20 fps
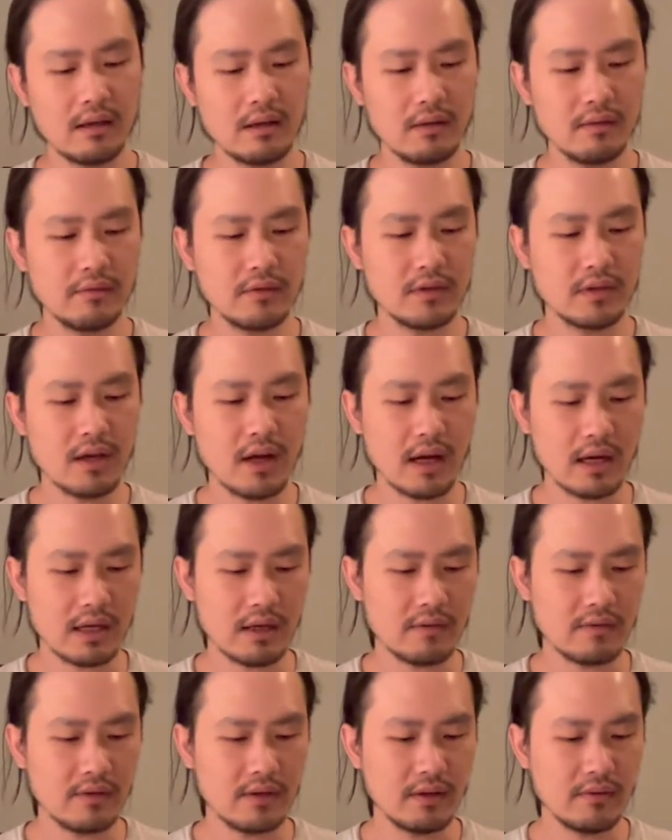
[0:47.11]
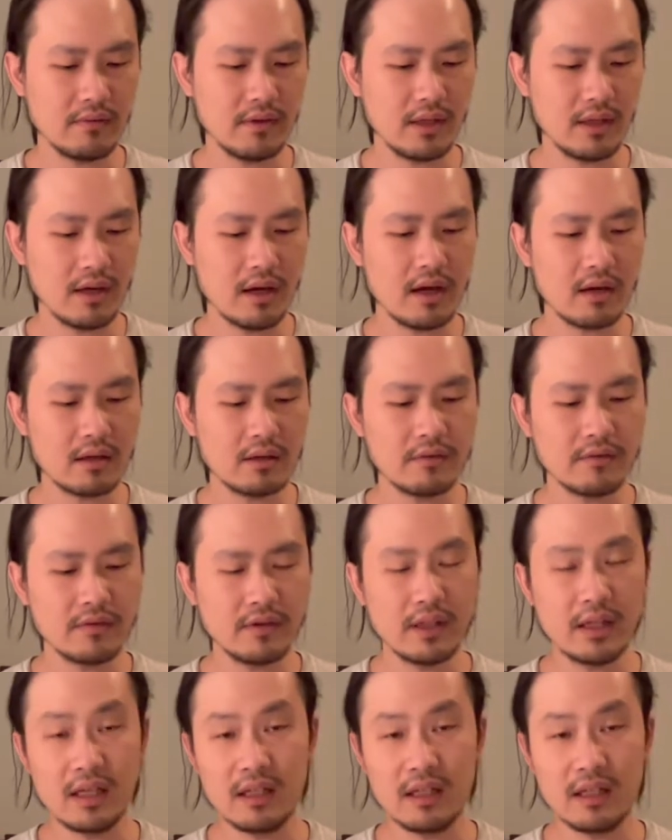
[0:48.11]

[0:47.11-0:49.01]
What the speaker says: photography and videography.